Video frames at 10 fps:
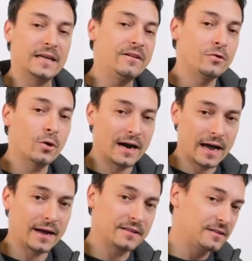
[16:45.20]
If you are
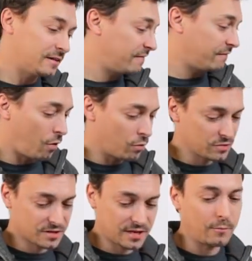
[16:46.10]
hiding the
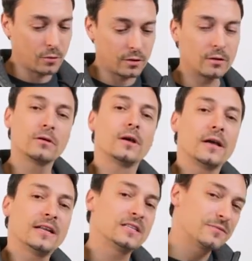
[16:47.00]
phone somewhere,
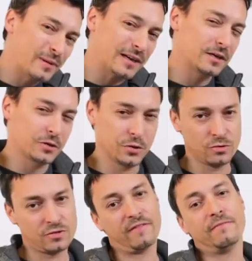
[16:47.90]
it is better to
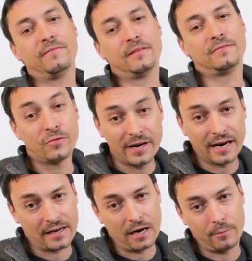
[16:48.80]
use the
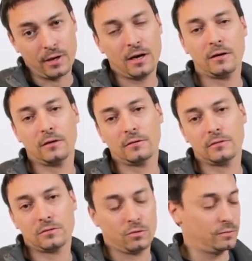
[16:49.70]
rear camera,
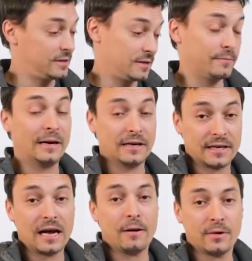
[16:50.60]
so it's a better
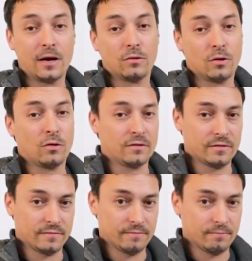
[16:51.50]
camera on all
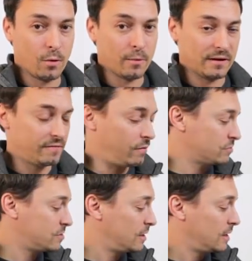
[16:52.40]
the mobile
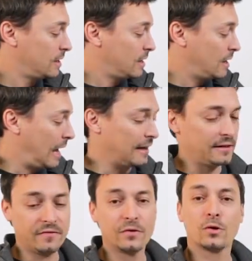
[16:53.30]
phones. And
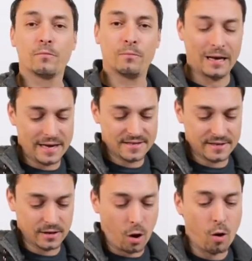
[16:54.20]
if you're
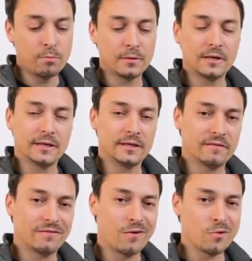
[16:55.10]
placing openly the
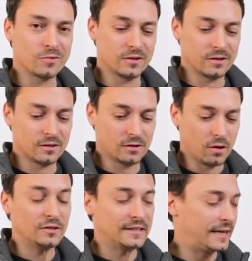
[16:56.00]
phone
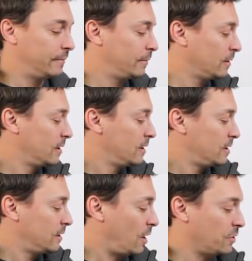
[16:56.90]
on the table,
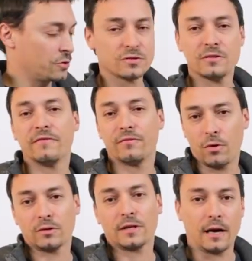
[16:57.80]
you use the
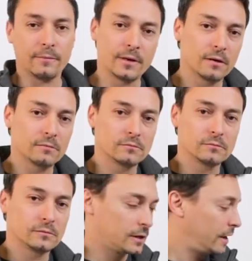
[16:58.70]
front camera,
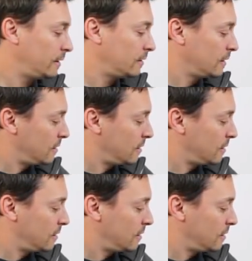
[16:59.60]
okay?